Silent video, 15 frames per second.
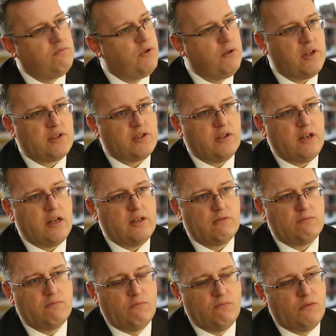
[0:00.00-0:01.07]
do their studies,
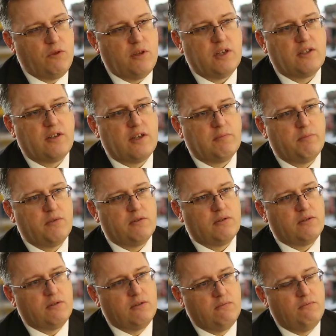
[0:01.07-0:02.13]
do the assessments,
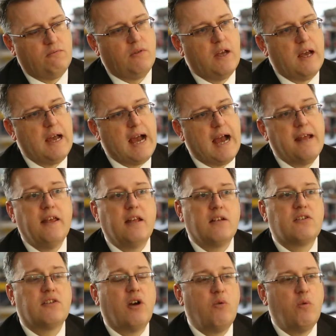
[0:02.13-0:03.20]
and then they'll
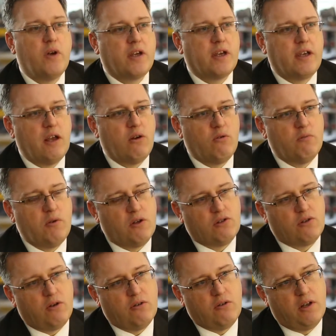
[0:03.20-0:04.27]
start work again almost
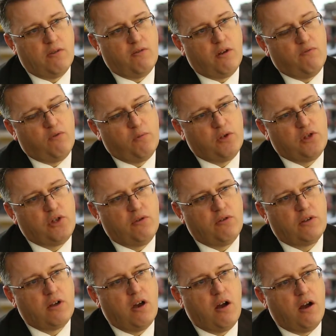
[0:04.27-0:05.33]
on the former
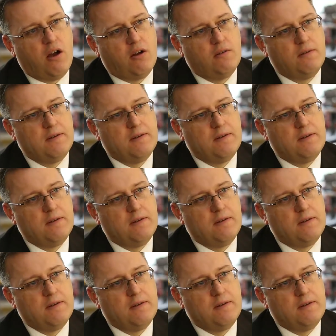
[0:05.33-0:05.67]
student car.